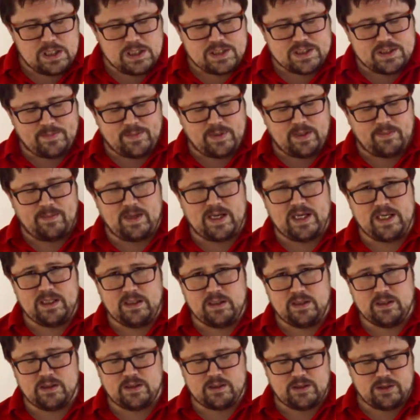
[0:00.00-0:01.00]
Some of the
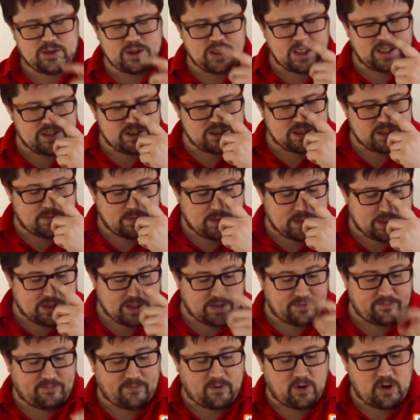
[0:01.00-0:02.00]
main changes with the
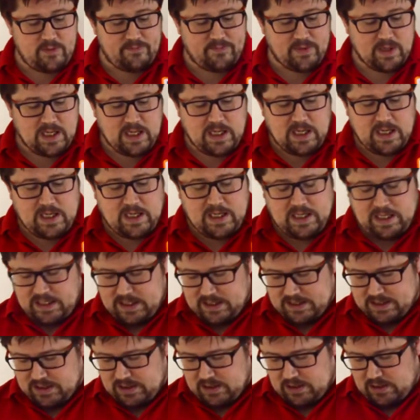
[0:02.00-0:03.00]
Gen 5
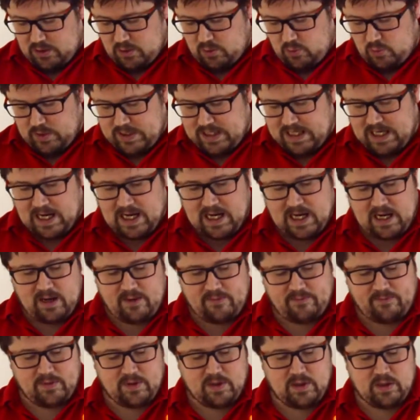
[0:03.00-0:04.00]
is we
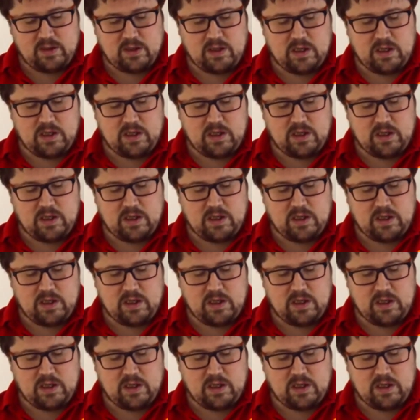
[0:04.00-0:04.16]
have